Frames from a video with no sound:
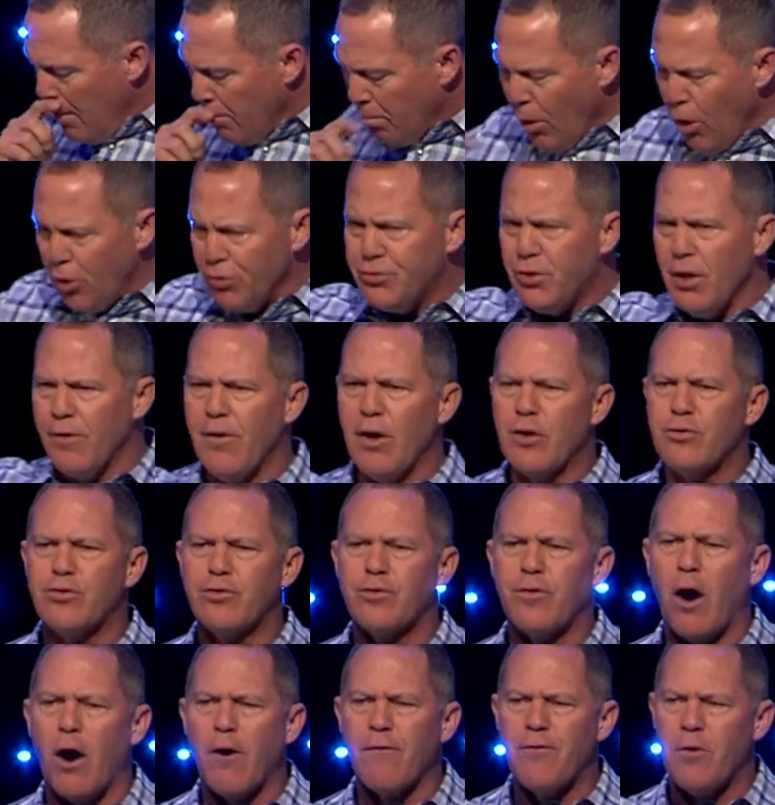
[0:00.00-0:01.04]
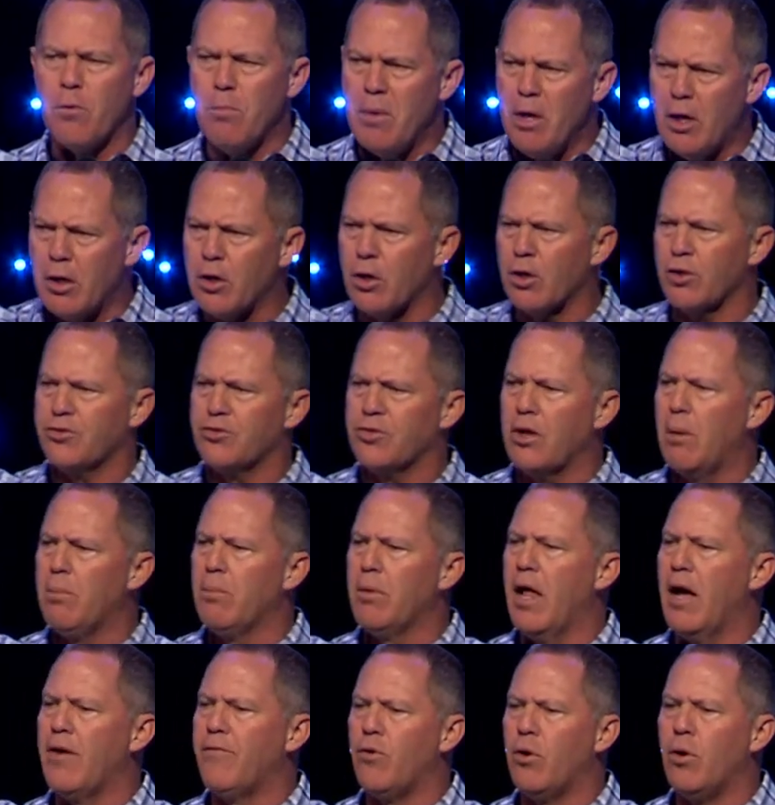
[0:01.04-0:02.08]
Most of us are familiar at
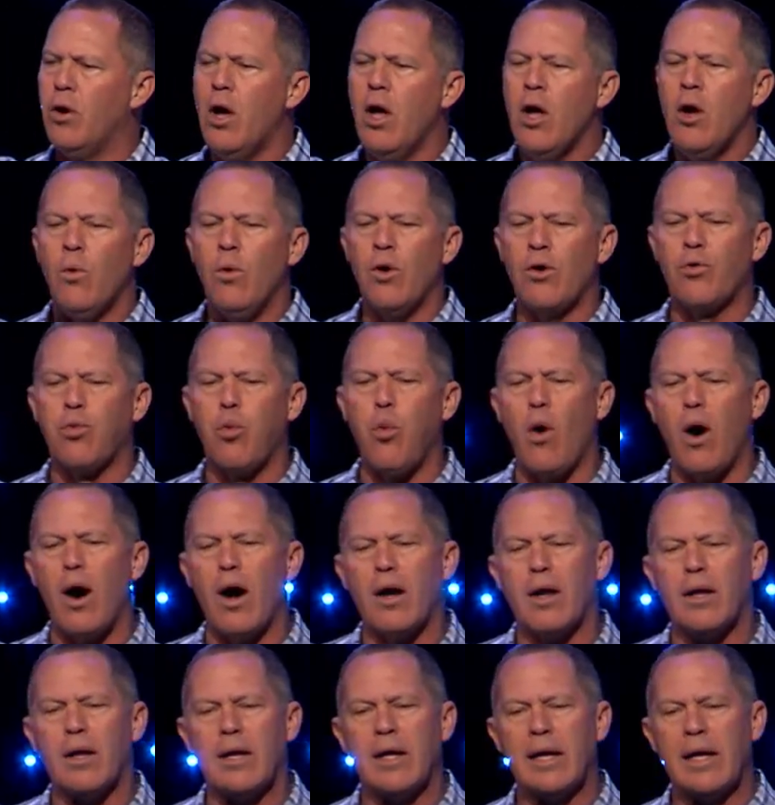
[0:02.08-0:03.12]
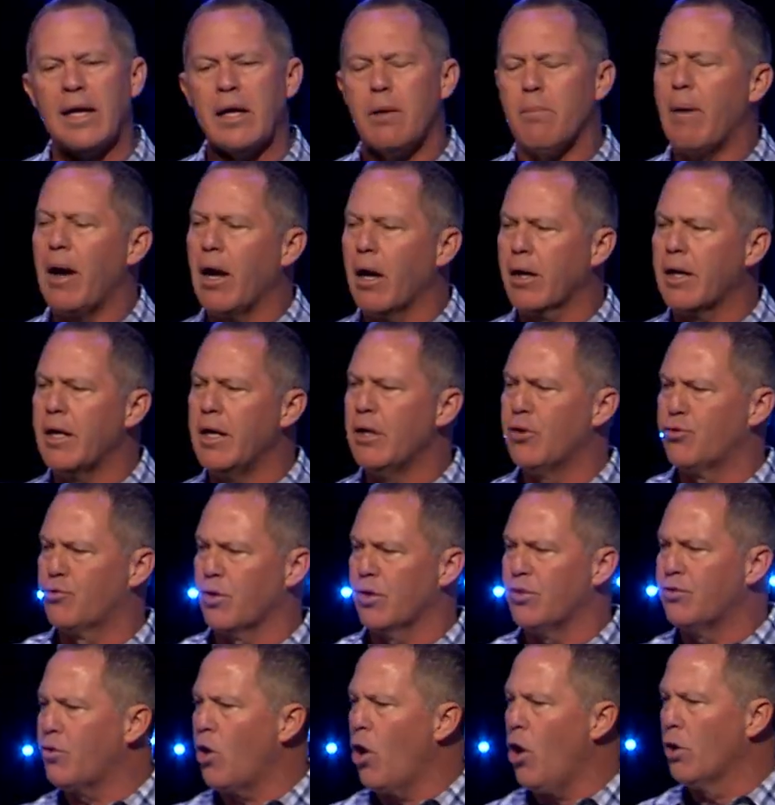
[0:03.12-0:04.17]
some level with what in American
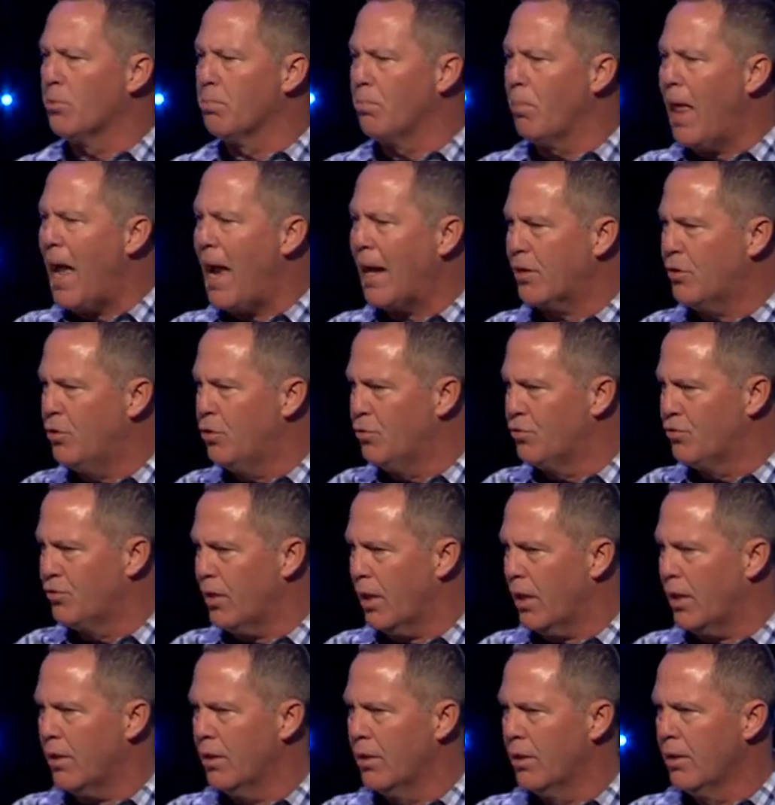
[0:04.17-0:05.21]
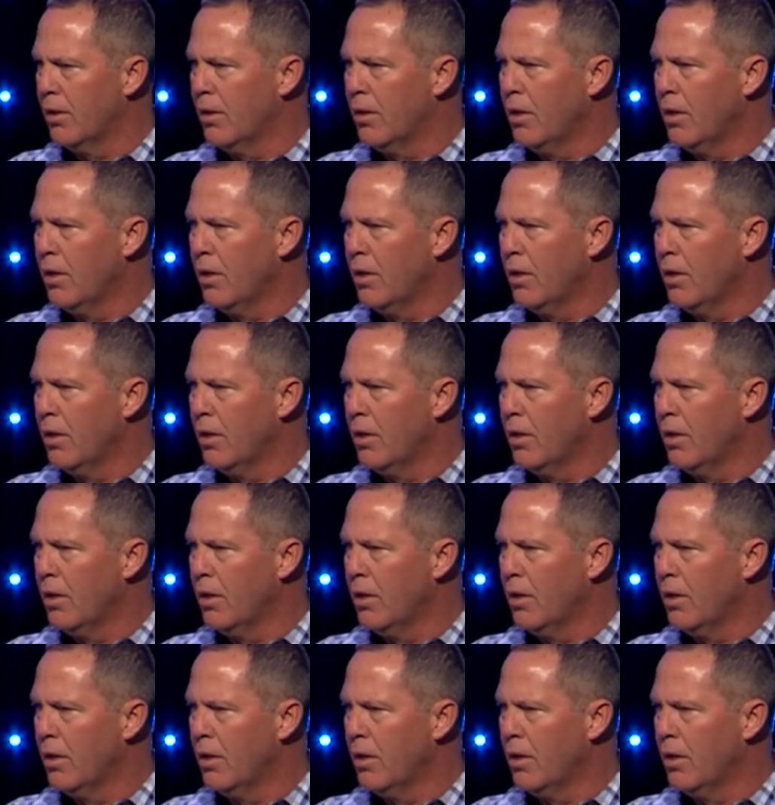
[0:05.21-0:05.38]
history is called Black Tuesday.